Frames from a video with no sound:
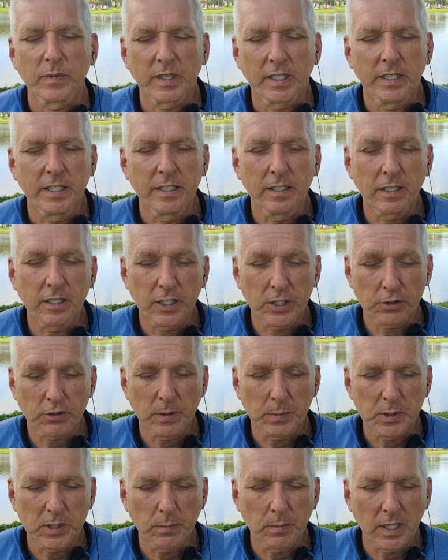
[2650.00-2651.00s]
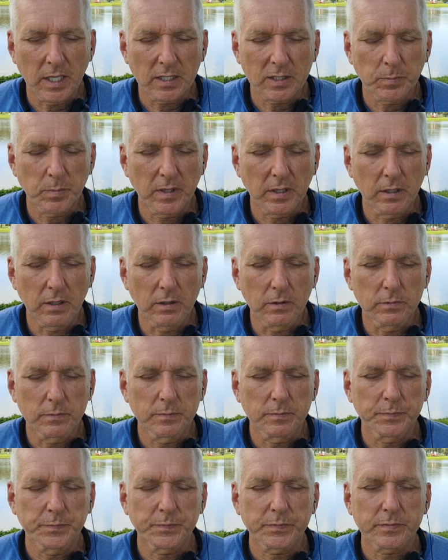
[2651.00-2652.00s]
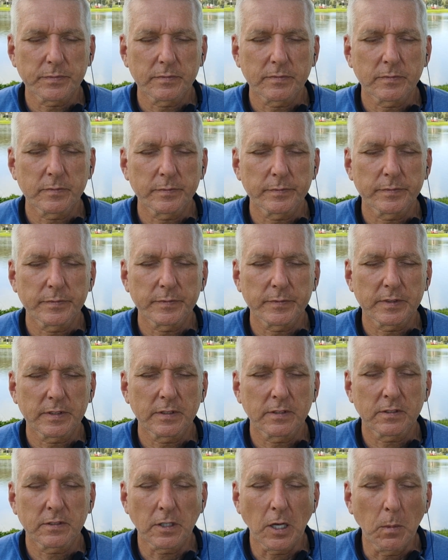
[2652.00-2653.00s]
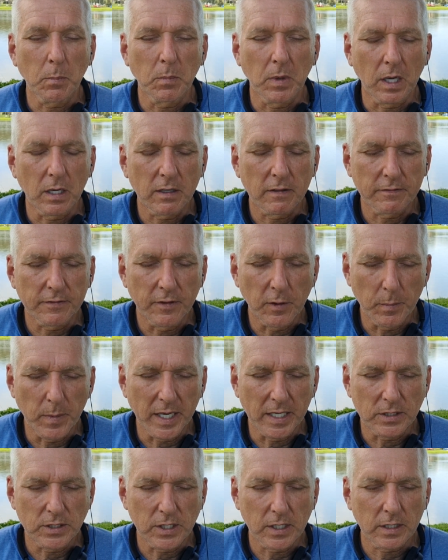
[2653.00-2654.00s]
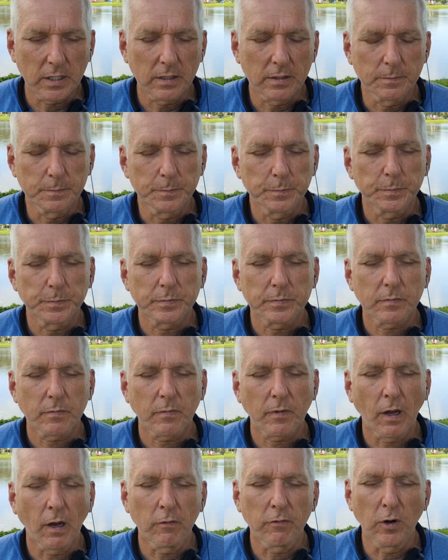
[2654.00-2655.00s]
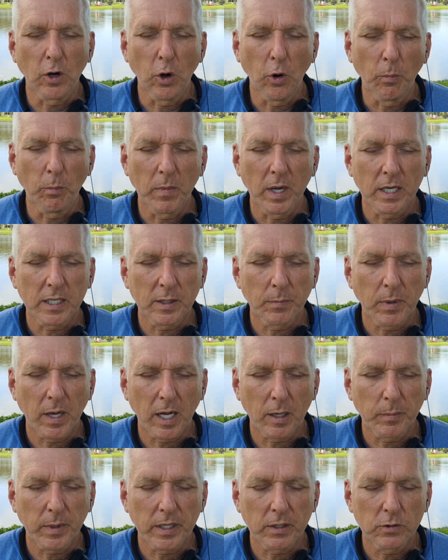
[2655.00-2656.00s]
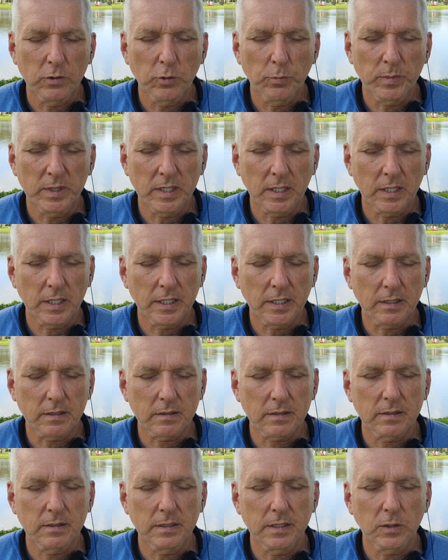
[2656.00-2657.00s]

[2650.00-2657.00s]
in the description box below, some of the magic of Om Mani Padme Hum in the links.